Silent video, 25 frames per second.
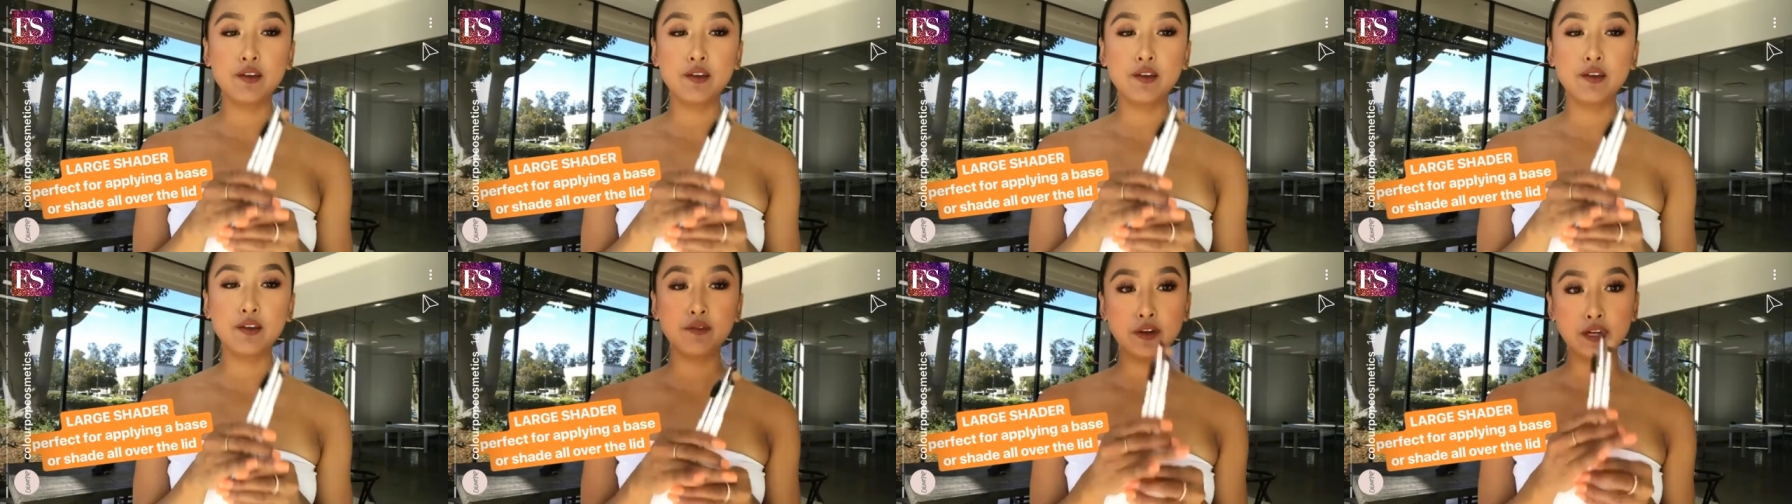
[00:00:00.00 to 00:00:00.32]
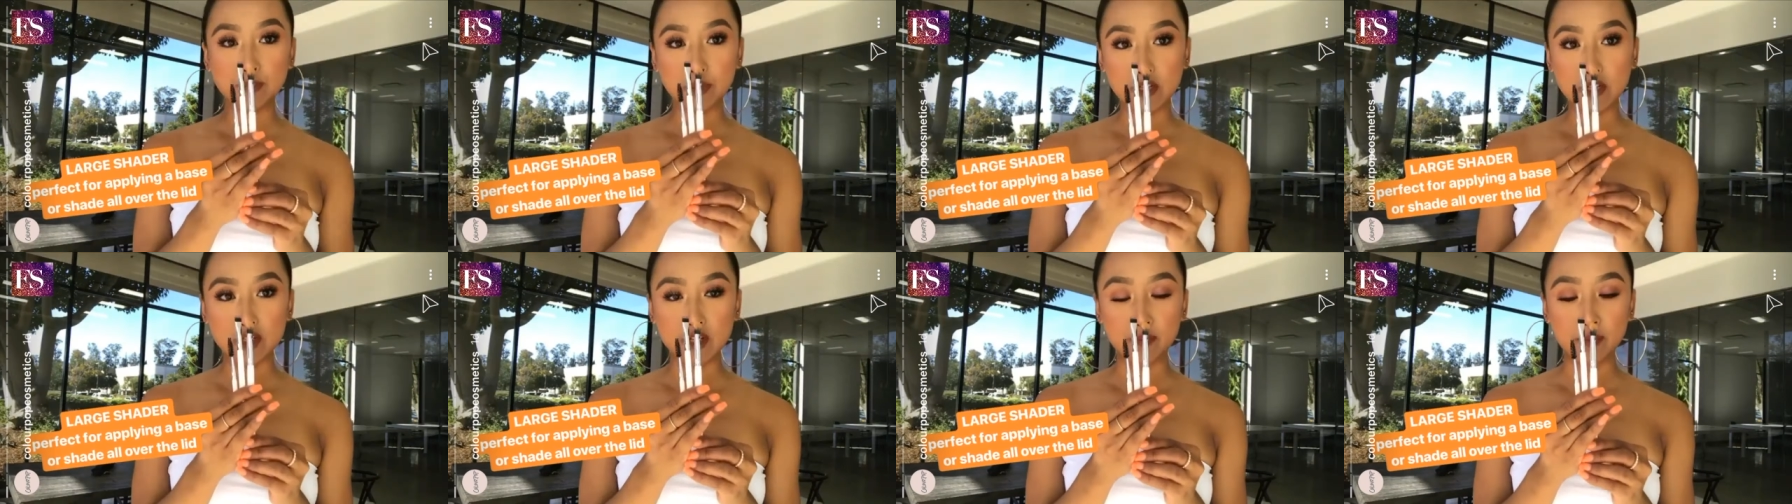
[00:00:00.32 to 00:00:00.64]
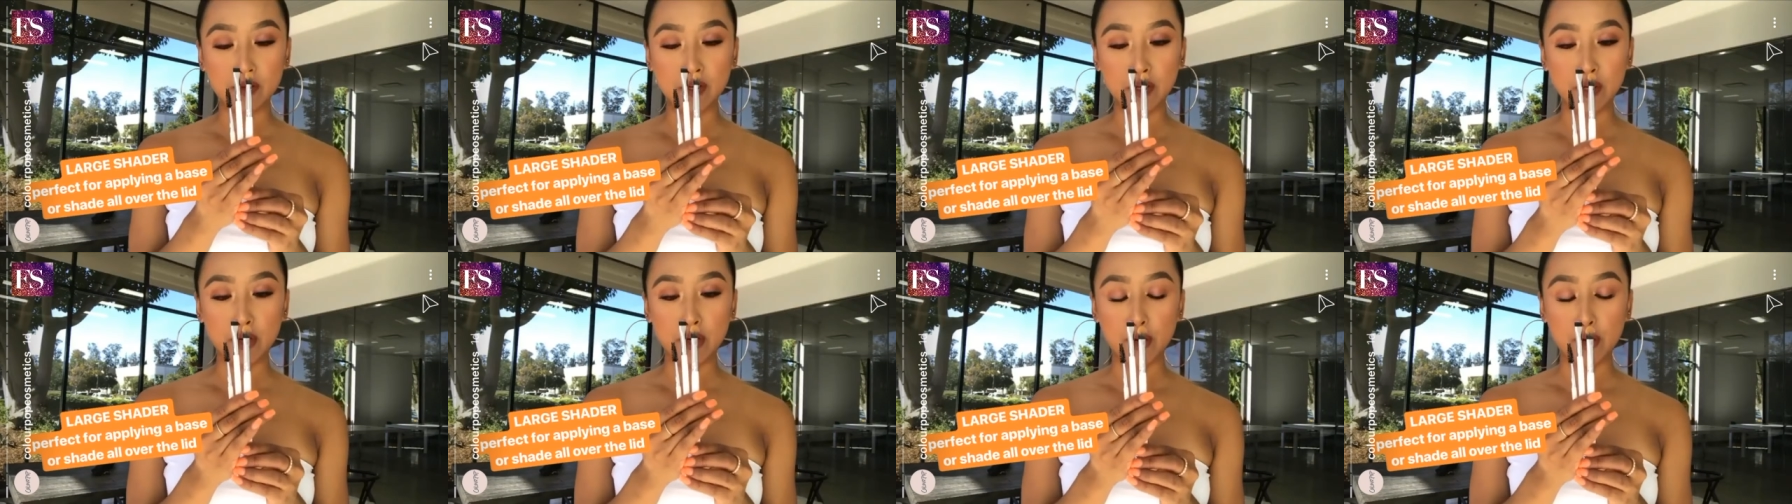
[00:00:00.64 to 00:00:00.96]
First brush
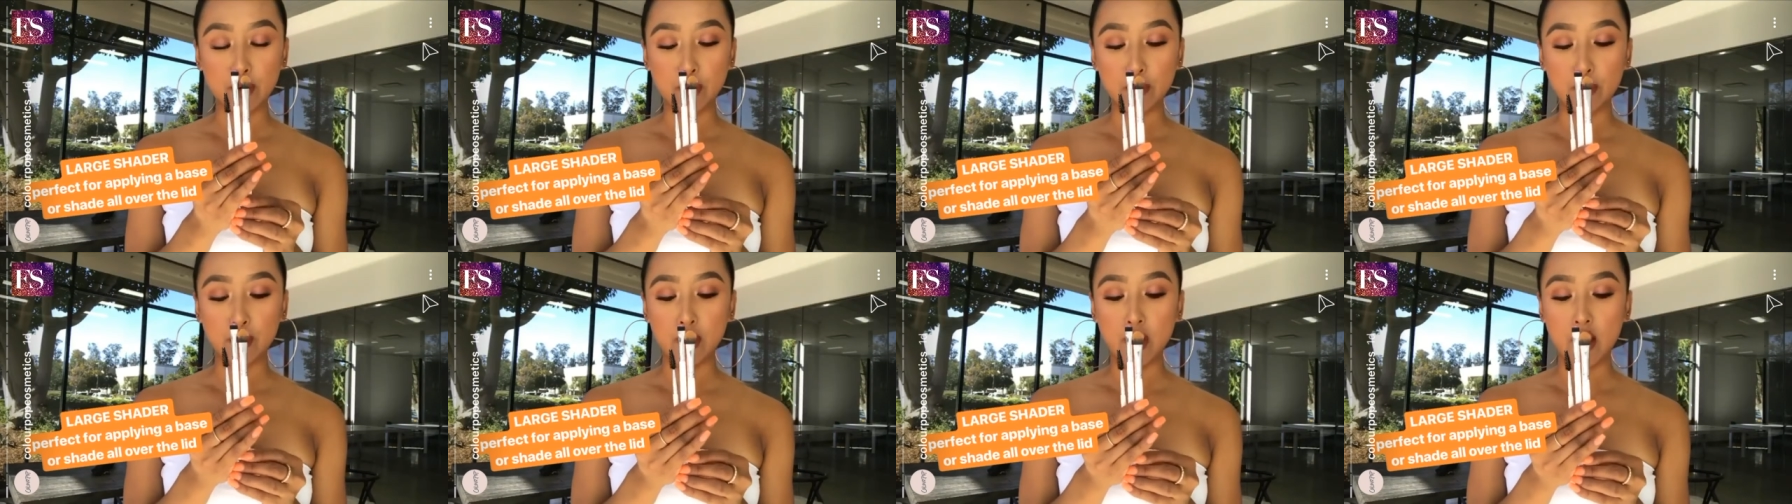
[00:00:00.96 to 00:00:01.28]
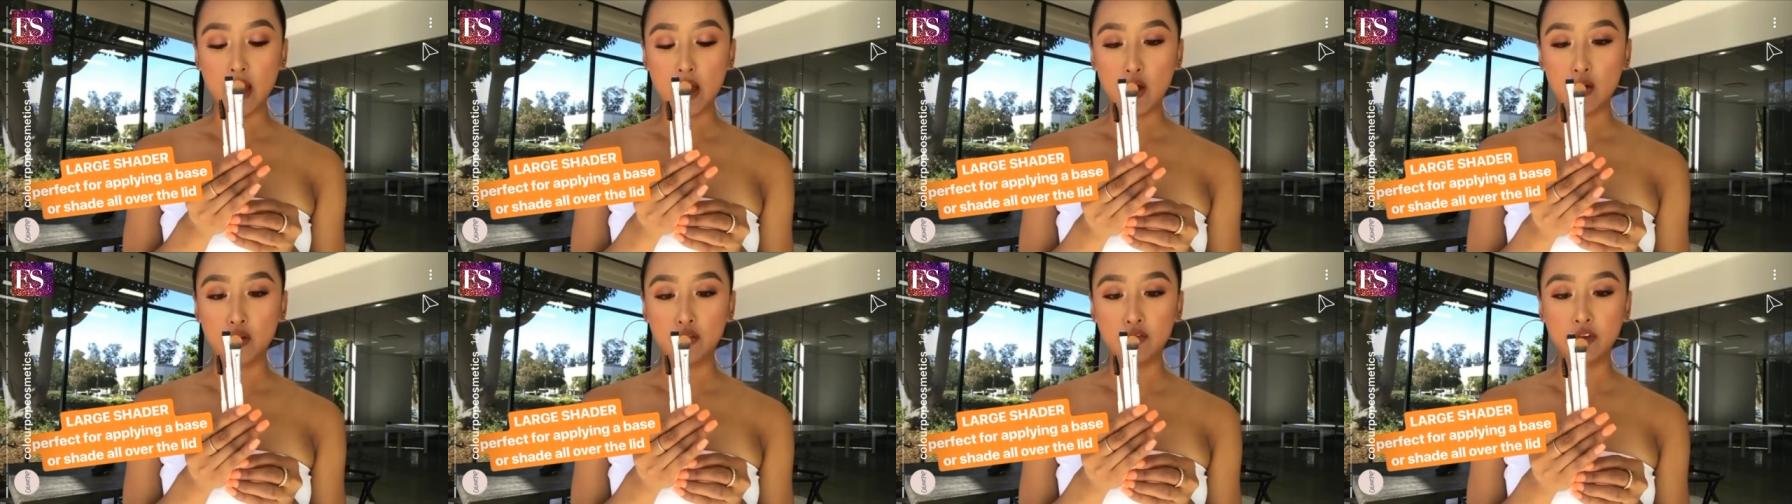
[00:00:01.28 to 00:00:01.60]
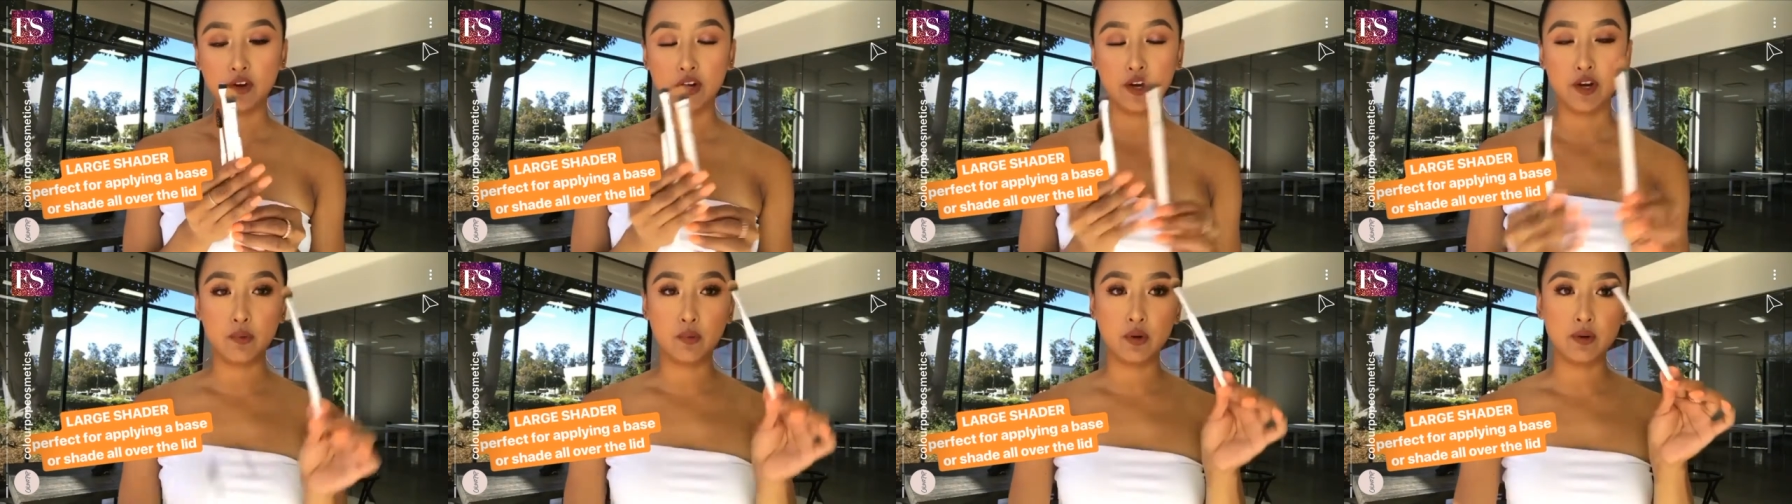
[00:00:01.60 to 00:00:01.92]
I'm going to go
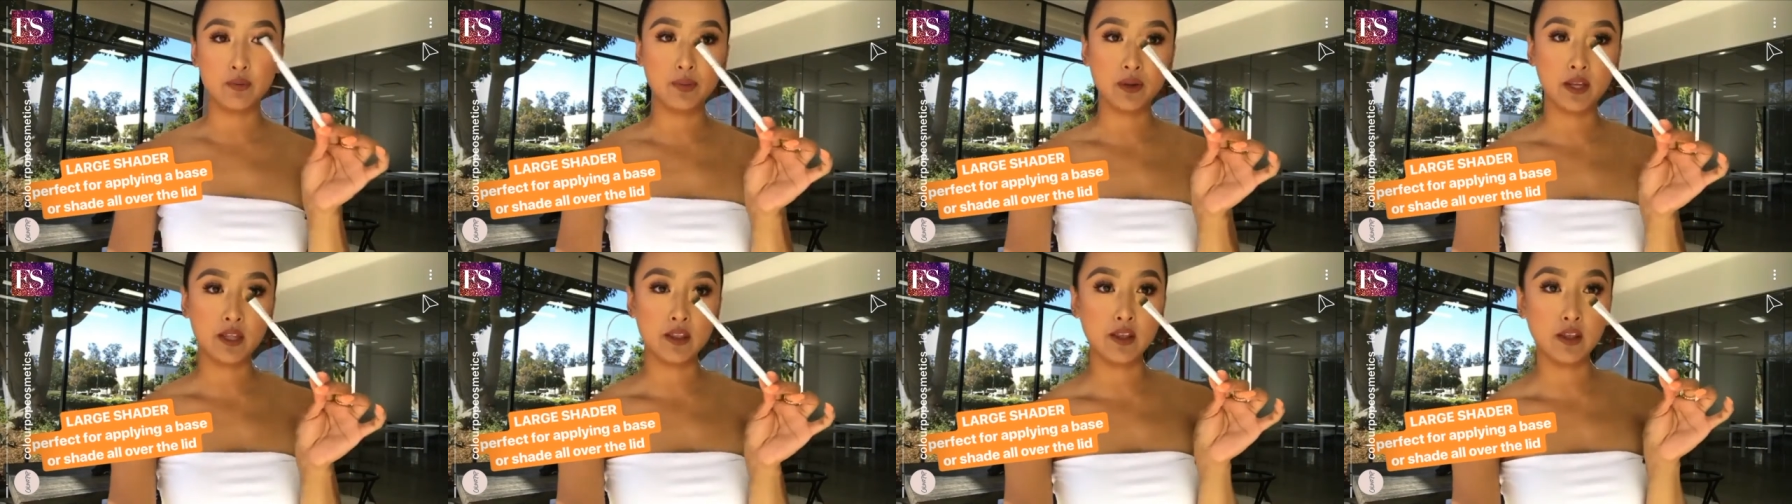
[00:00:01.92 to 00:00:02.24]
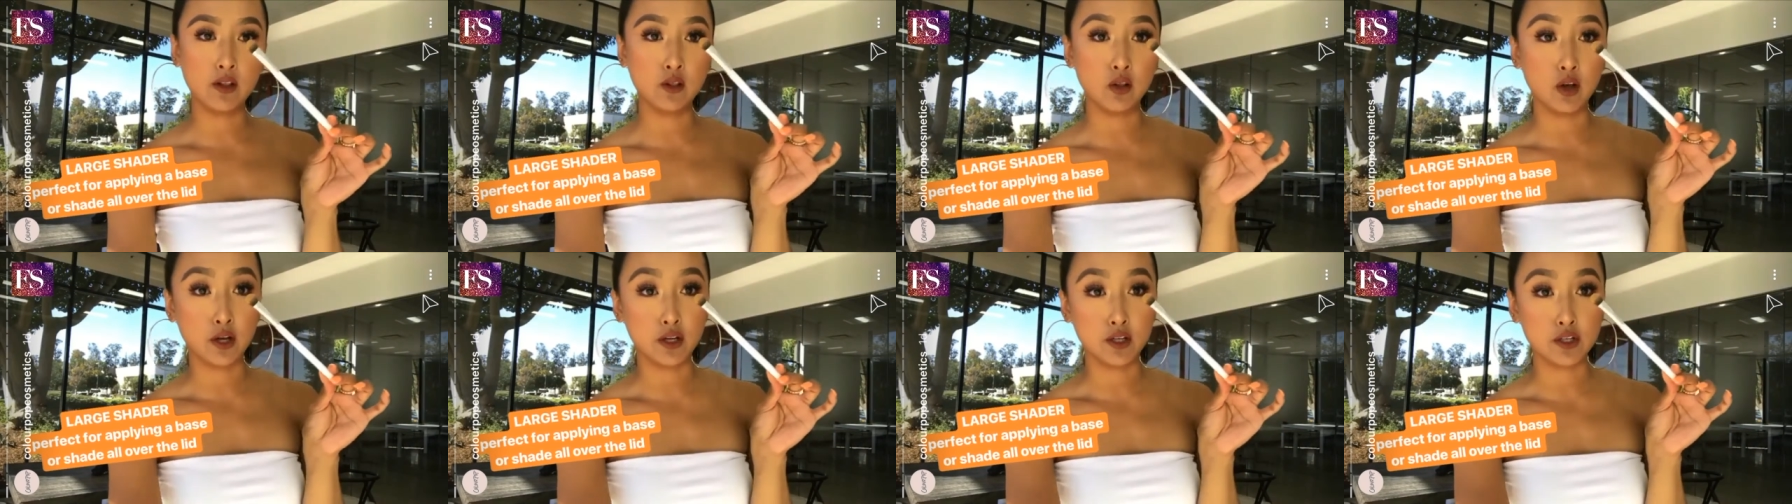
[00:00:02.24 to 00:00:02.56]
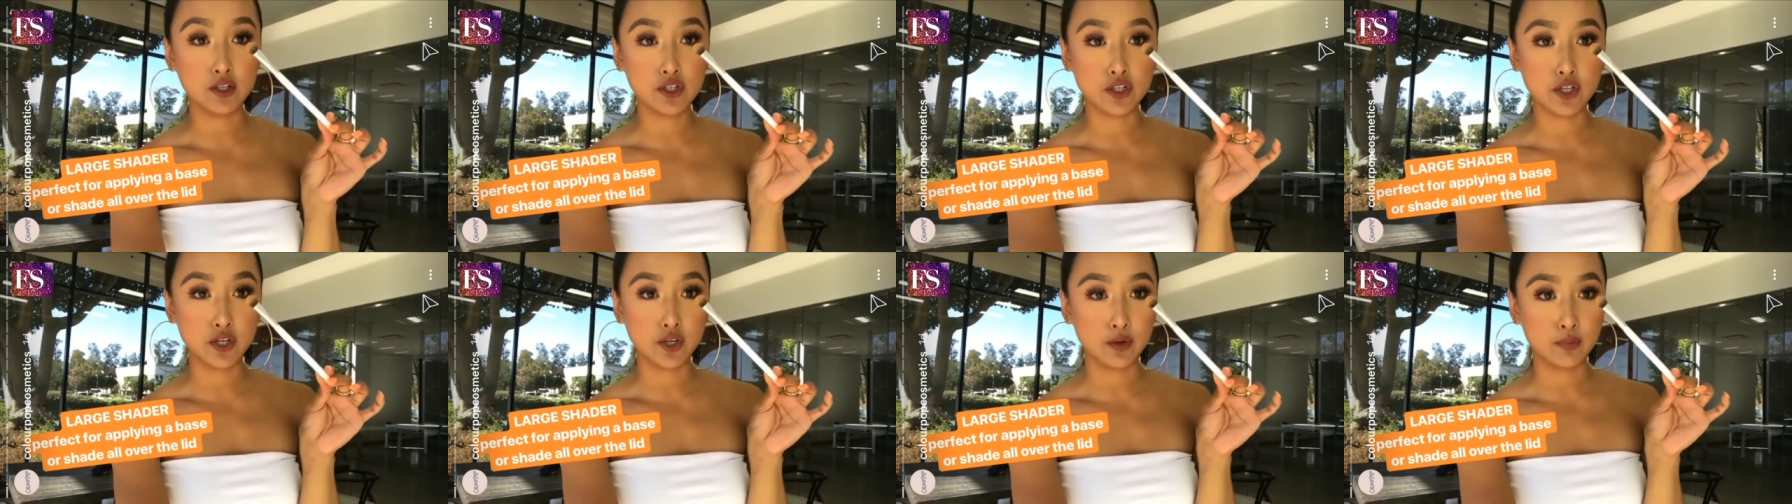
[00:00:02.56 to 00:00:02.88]
over would be the
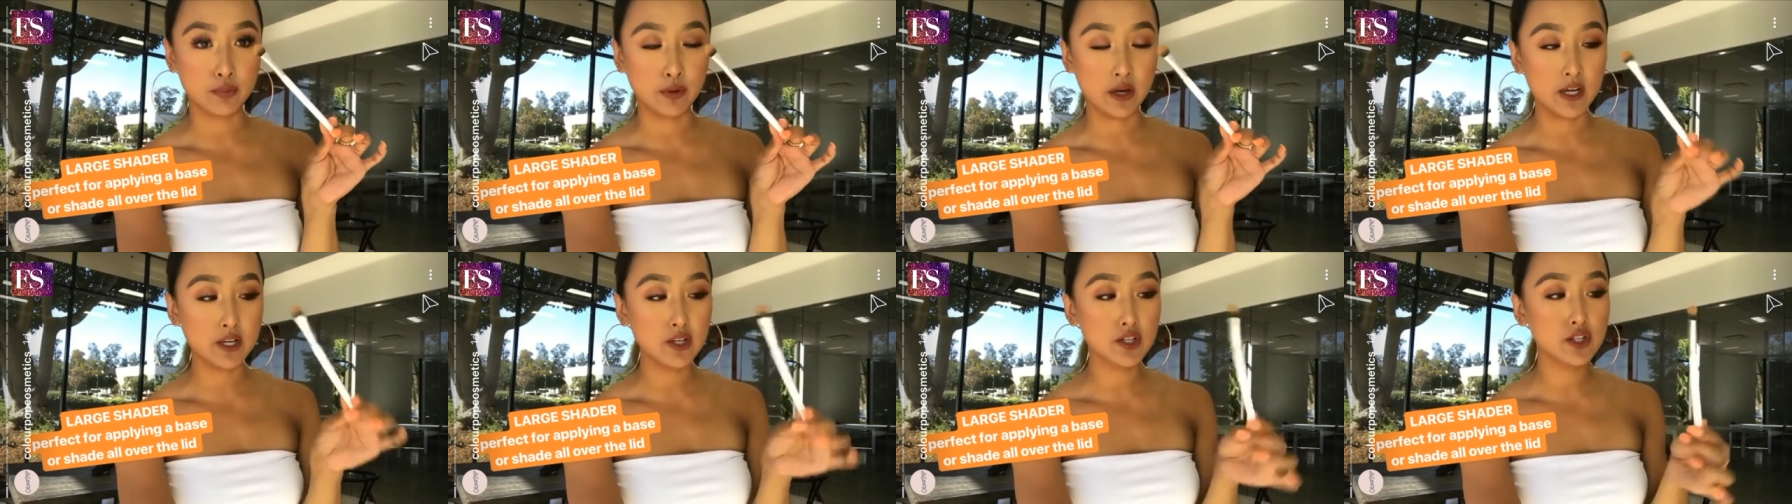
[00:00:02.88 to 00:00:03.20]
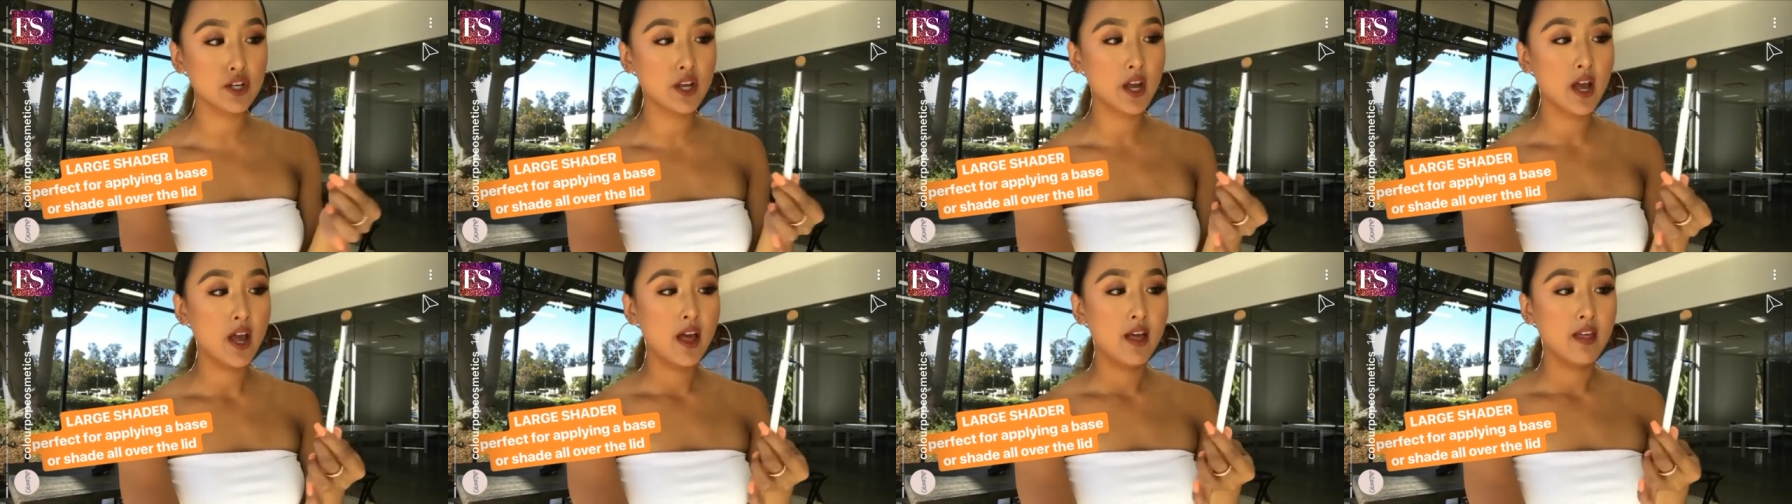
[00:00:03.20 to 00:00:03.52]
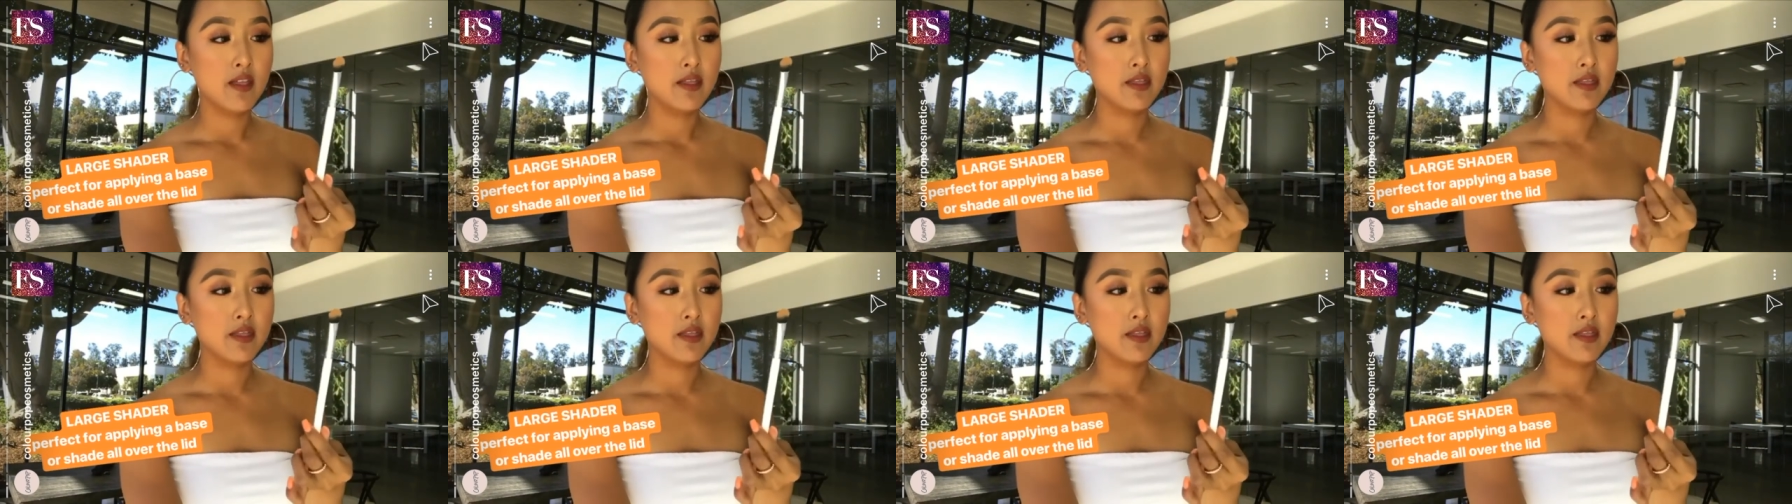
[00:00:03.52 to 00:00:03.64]
large shader brush.